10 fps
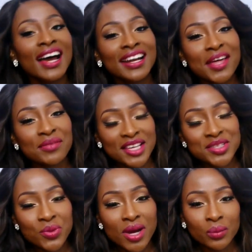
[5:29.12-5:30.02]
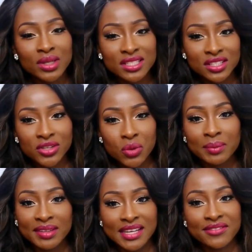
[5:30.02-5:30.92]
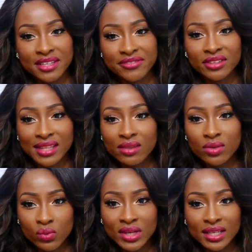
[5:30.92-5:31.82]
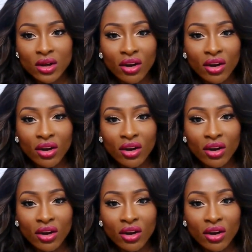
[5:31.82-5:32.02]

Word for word: And then this one would, you know, would be definitely for that really